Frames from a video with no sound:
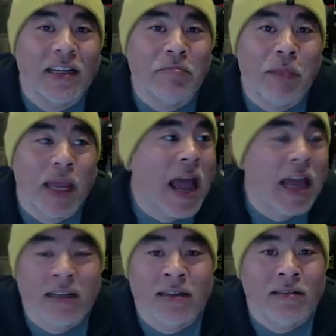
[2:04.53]

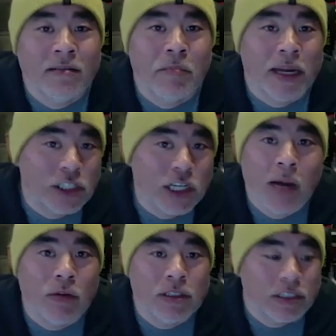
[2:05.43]
Manhattan, my
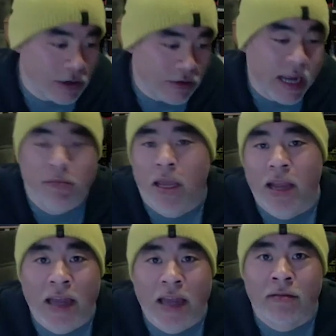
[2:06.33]
job was to create
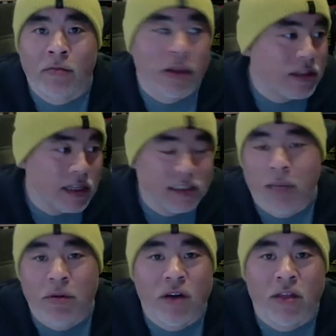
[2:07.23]
Manhattan with a
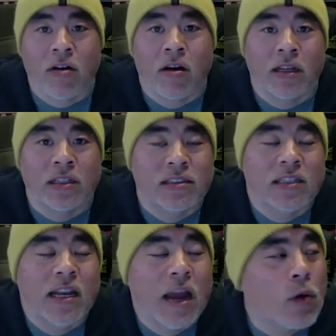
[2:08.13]
team of other
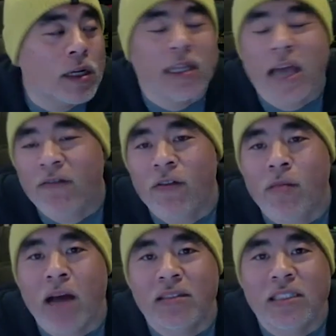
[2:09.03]
artists. And I worked in that for
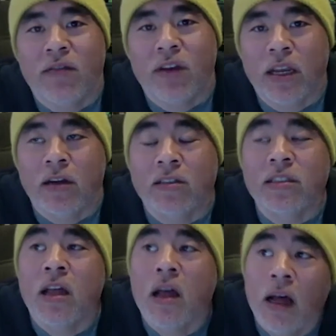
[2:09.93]
about 7 years.